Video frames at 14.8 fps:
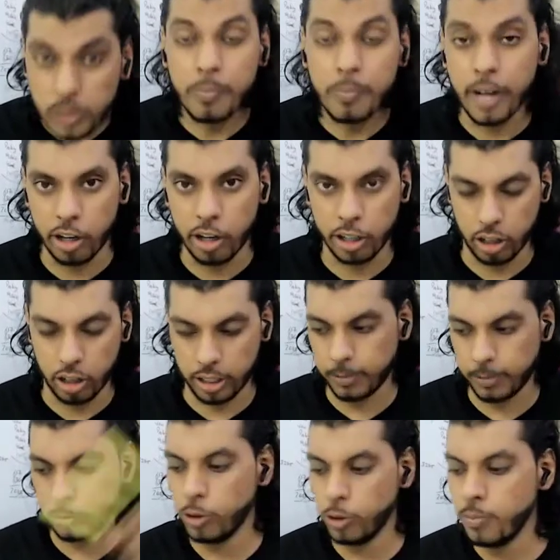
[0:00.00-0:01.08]
pre-read content.
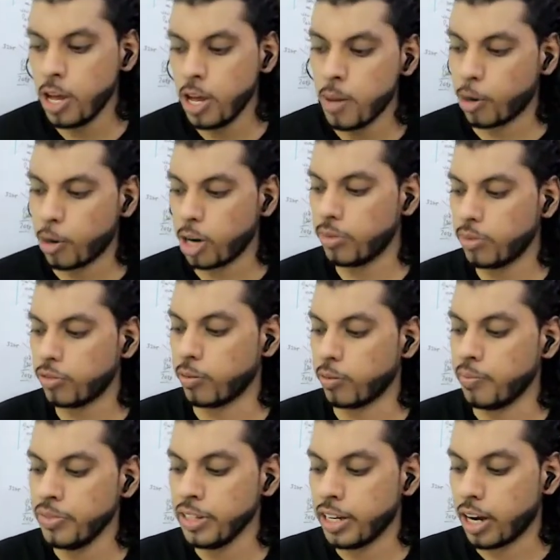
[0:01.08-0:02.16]
Cool. Point number 4.
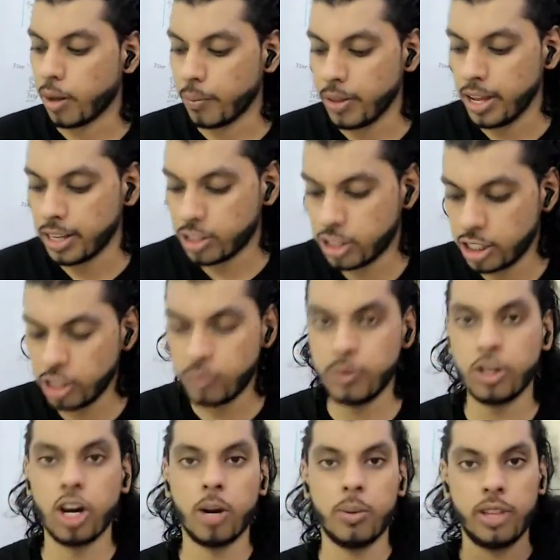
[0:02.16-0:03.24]
Now, since we
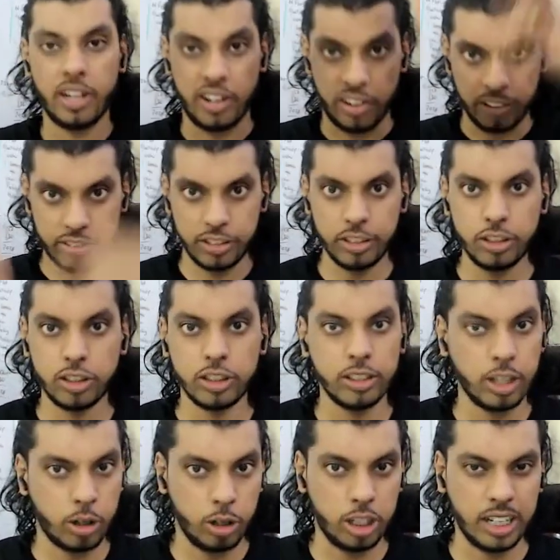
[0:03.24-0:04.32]
talk about the results,
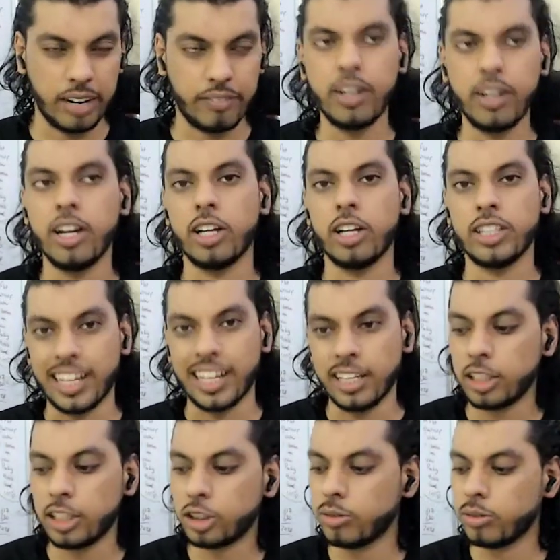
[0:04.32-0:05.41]
they're going to be effect. Now, the other
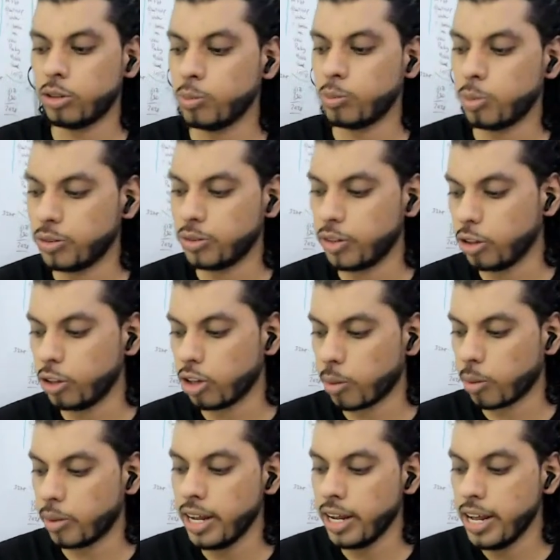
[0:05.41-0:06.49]
rest of the 2 points we are going to talk
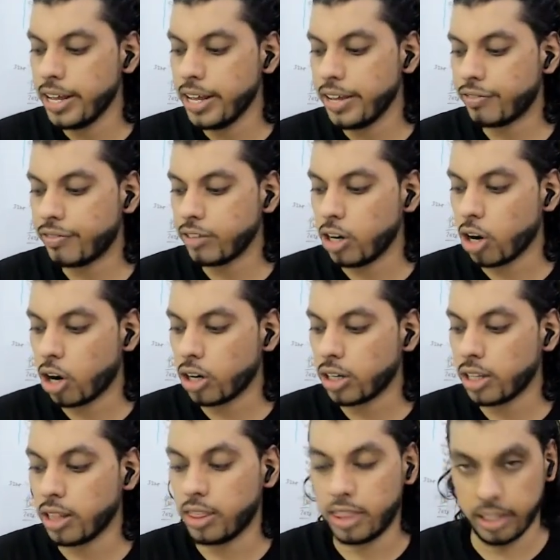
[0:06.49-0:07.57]
about. If not
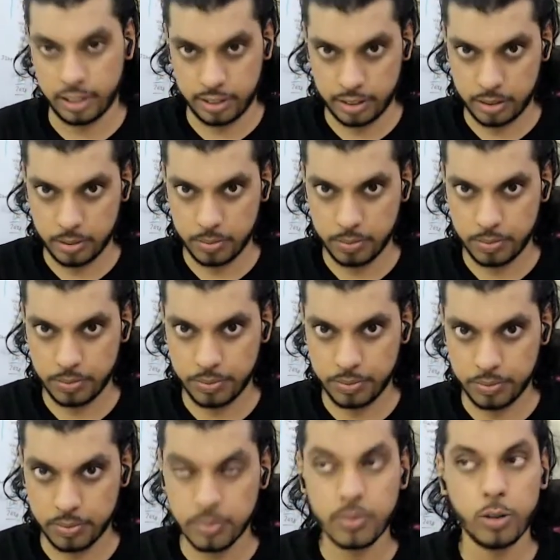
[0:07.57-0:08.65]
this,
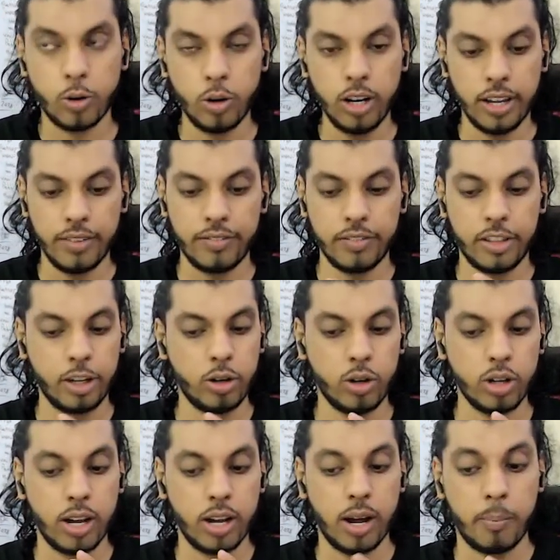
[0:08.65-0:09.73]
cool. If they
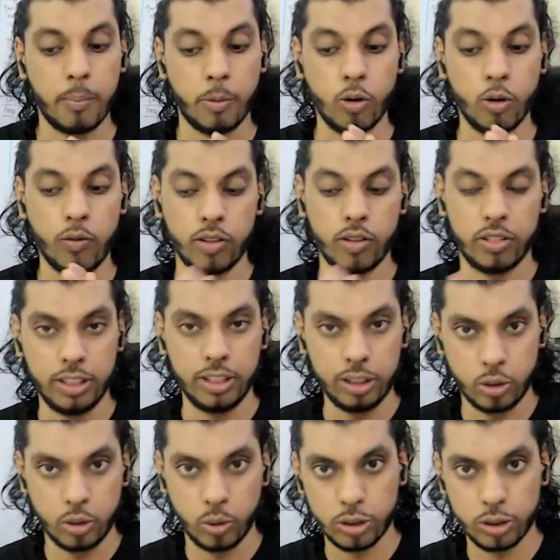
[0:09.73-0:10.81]
don't go for these
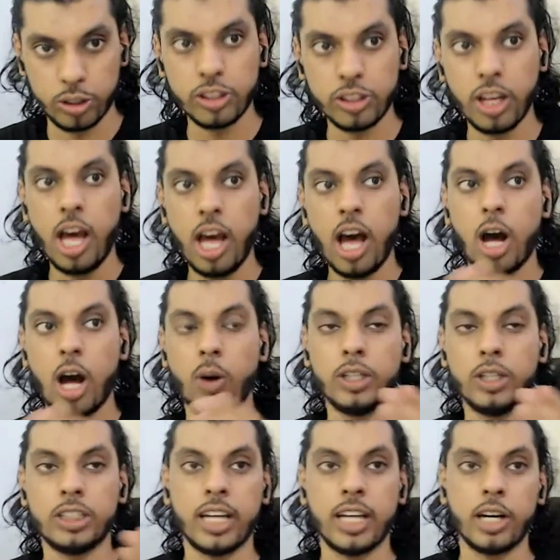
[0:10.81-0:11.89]
courses, how
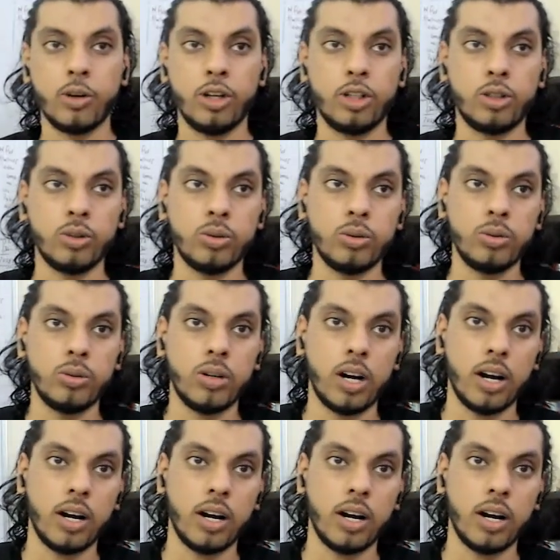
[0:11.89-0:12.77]
is that going to